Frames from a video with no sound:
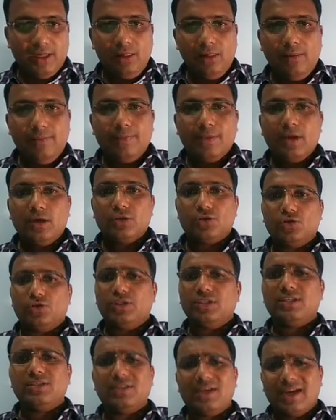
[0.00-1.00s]
Windows
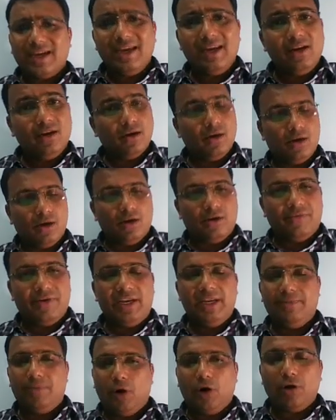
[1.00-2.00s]
Journal. So this is
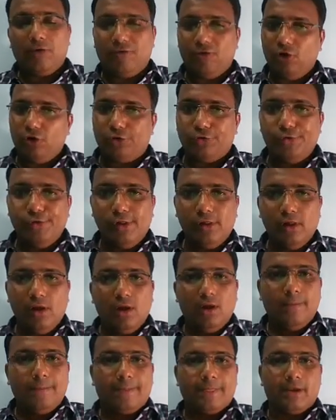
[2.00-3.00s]
again a very
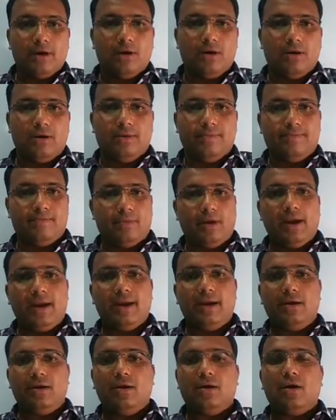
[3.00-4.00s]
powerful tool.
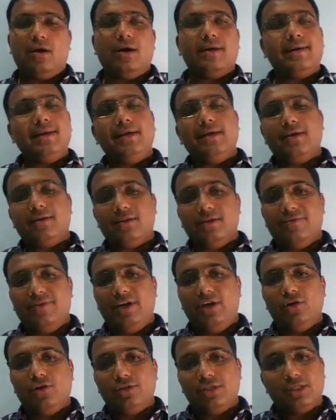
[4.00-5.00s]
And
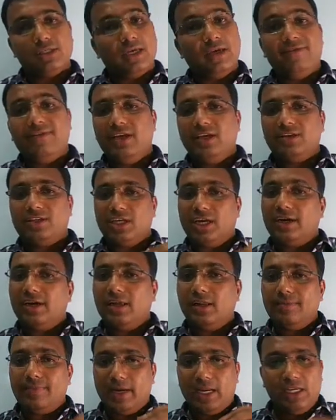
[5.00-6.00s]
earlier the Windows
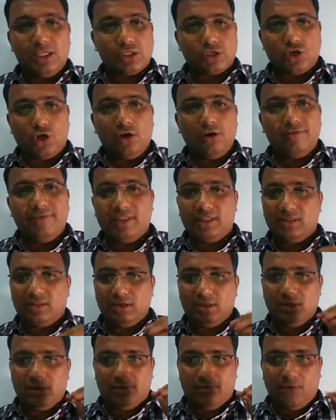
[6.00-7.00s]
is giving journal
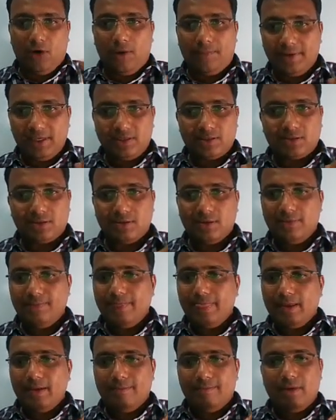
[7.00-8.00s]
pre-installed with
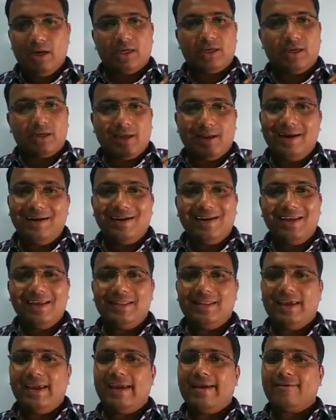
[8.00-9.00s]
Office,
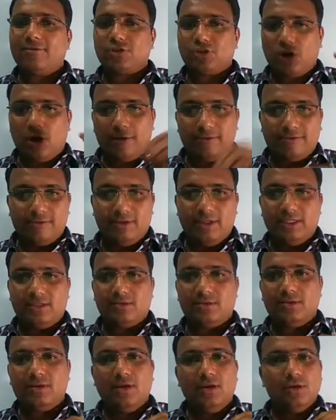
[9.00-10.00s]
but currently they
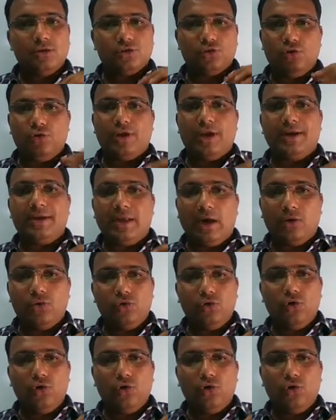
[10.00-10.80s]
have stopped this.